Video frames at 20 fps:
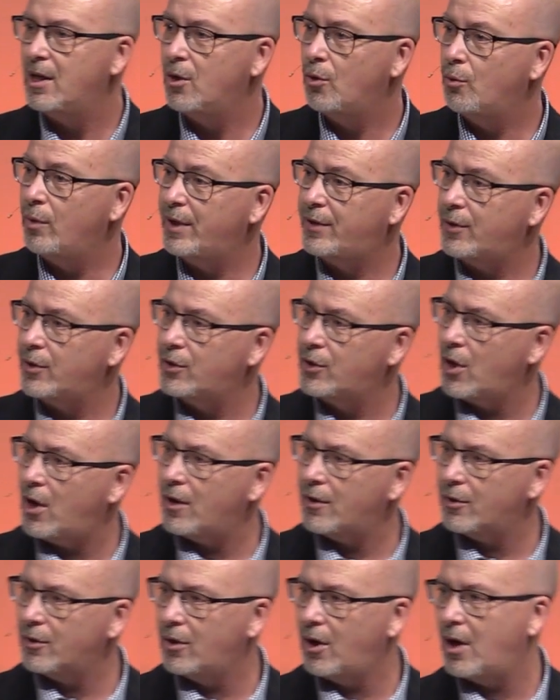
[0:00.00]
with her
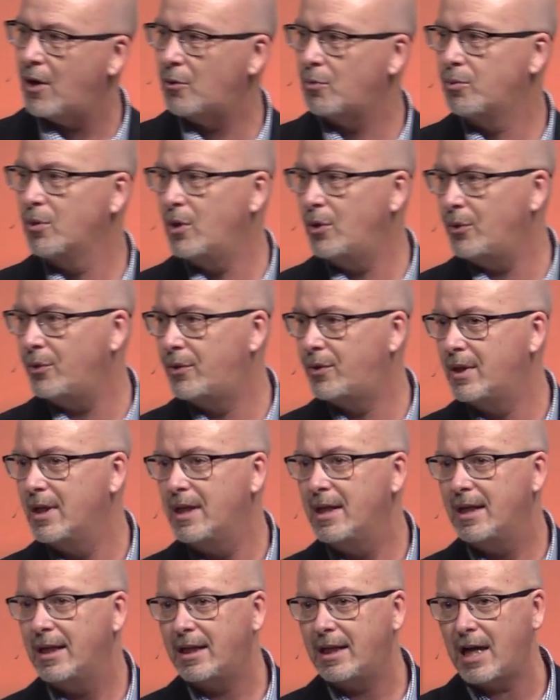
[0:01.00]
daughter-in-law Ruth
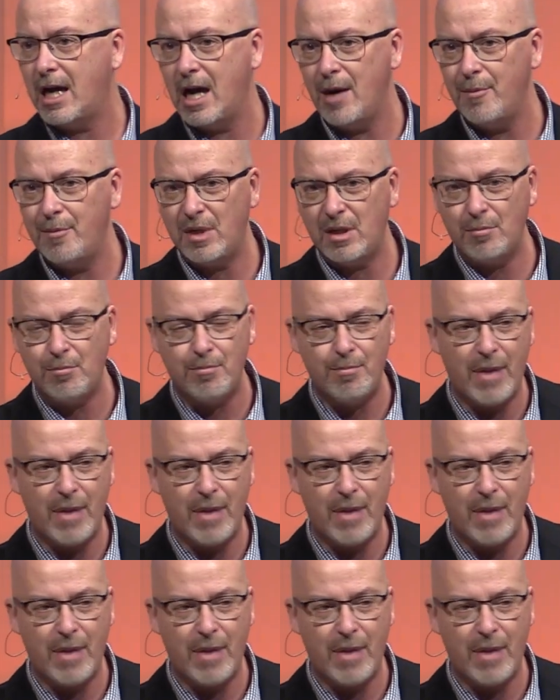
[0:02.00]
coming